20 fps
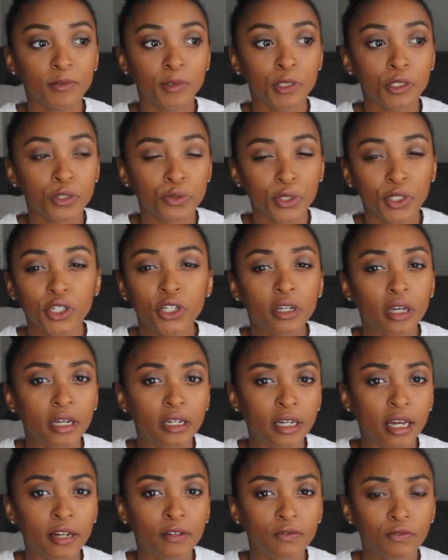she's really
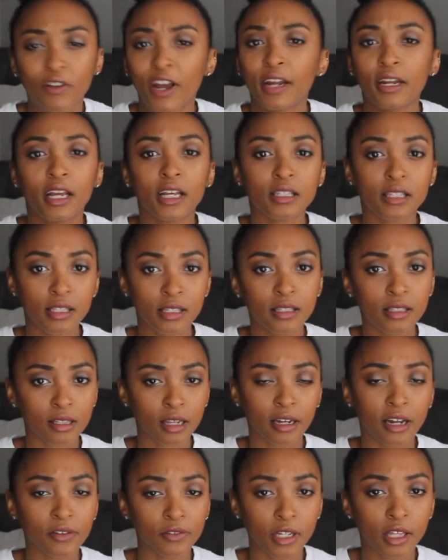good at finance
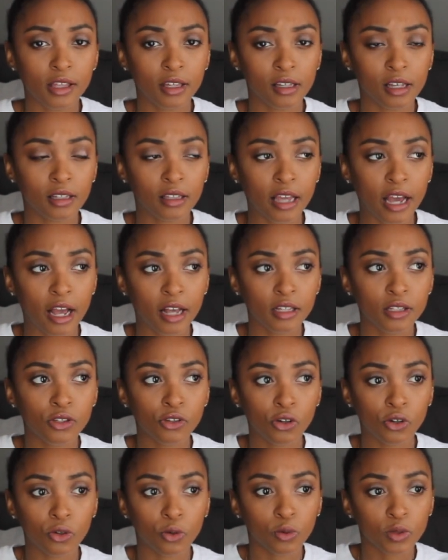and everything like that.
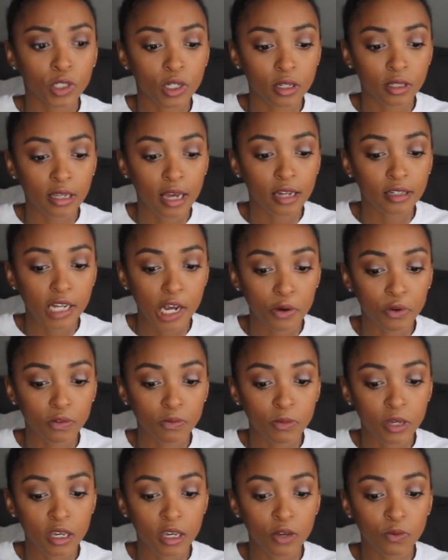So she sat down
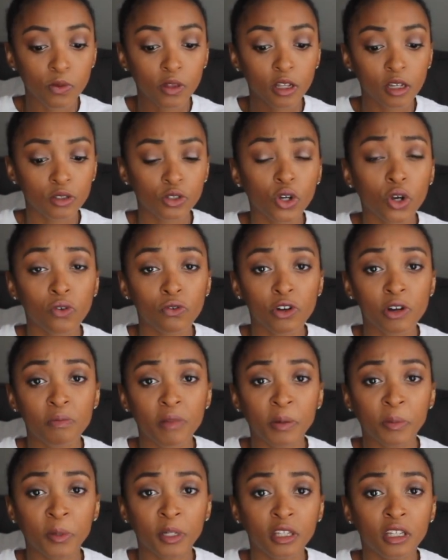with me, we looked over
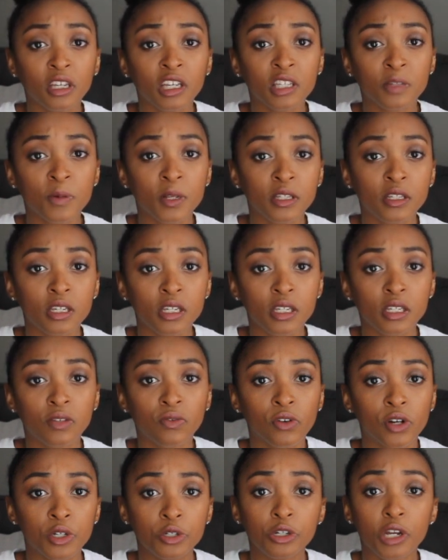my monthly
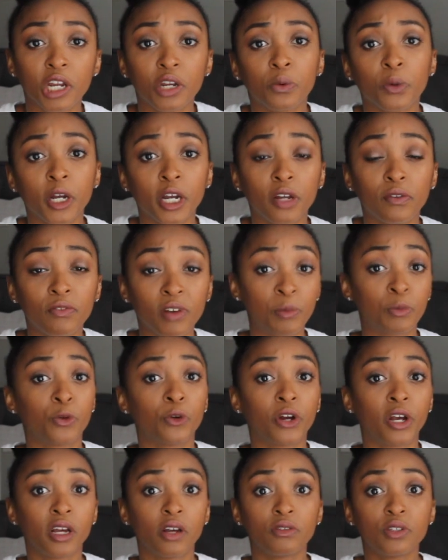expenses for January and
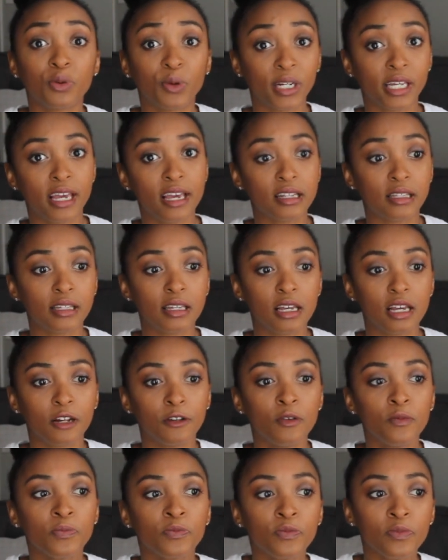February of
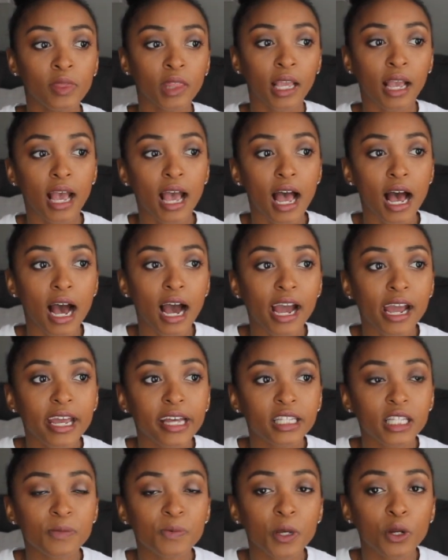2018. I
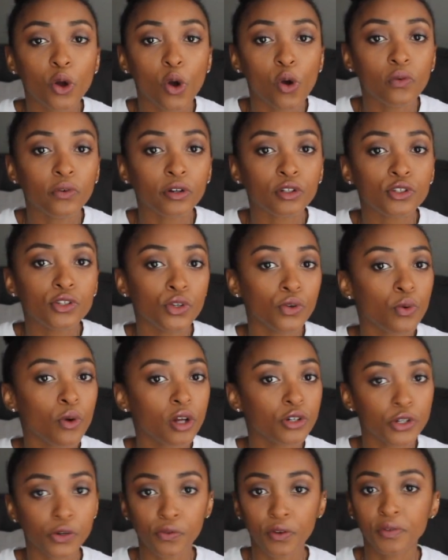had spent over
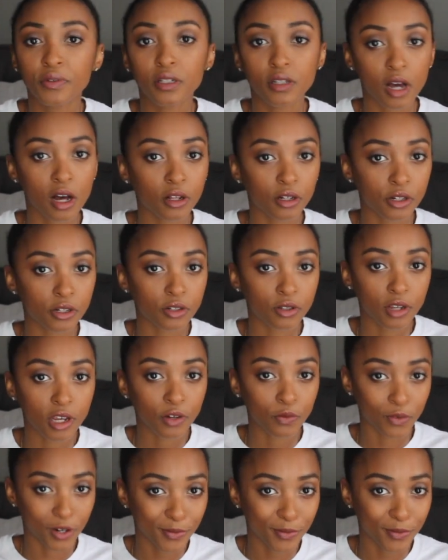$250 in